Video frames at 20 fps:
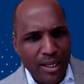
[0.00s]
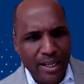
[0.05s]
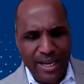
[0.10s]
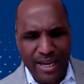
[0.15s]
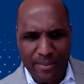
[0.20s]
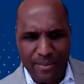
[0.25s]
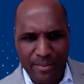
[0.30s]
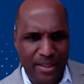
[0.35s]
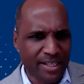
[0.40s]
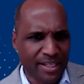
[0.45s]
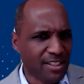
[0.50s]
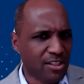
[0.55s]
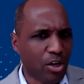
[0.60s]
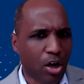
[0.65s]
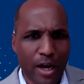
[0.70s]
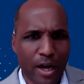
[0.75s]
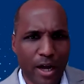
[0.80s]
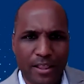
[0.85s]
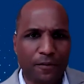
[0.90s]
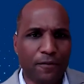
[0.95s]
And this is
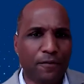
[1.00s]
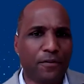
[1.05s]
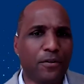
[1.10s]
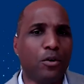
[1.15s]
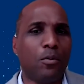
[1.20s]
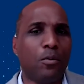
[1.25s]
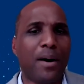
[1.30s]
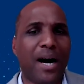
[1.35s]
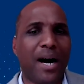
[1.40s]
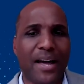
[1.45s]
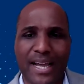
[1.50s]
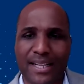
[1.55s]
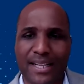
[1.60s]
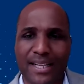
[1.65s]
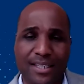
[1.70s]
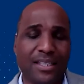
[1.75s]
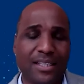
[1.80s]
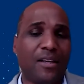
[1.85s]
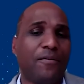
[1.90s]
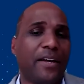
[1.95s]
all kind of fueled by that
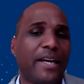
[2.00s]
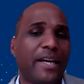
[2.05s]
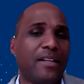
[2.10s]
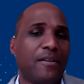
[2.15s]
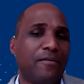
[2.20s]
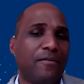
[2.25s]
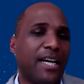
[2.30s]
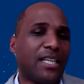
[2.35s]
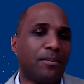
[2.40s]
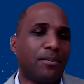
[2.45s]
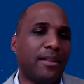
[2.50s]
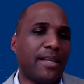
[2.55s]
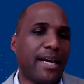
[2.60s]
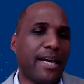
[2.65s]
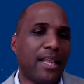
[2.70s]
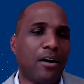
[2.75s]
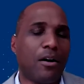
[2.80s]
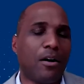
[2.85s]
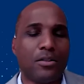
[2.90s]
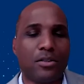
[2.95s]
significant investment that
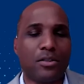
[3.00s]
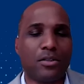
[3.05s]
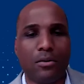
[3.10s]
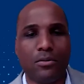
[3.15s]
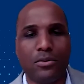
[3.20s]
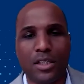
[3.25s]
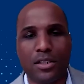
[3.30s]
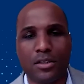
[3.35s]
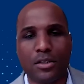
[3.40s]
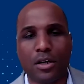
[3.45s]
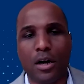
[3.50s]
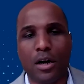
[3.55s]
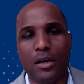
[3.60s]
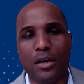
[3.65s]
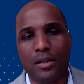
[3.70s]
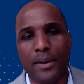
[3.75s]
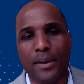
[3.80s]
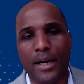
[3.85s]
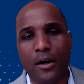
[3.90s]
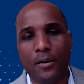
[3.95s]
I also just
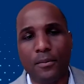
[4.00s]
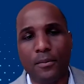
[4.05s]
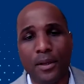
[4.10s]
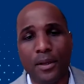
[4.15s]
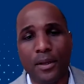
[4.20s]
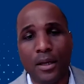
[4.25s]
talked about.